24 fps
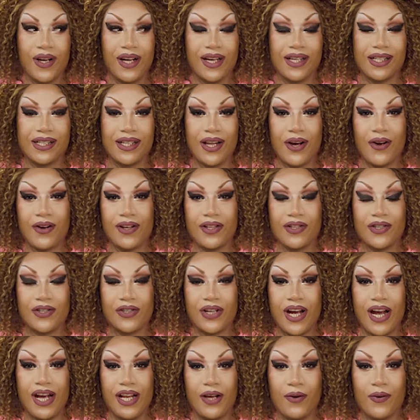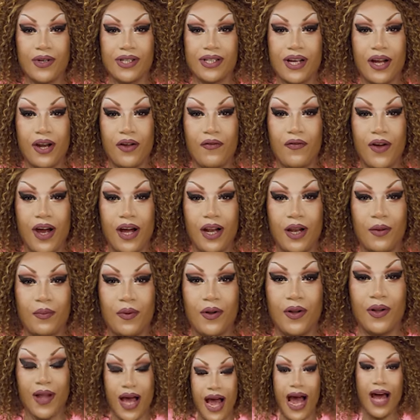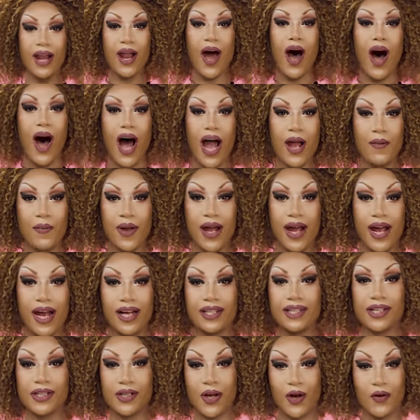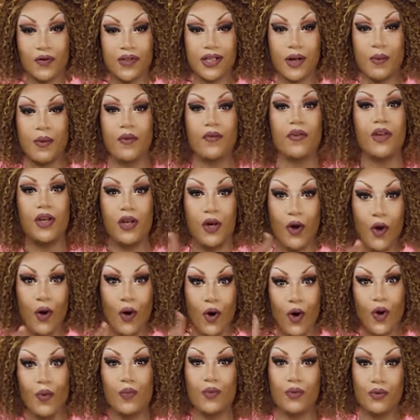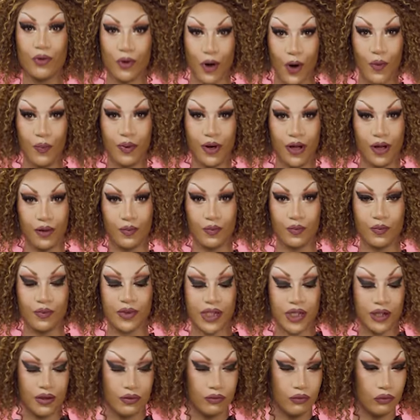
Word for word: because Lawrence Chaney was unavailable, and I'm here to solve some of your problems.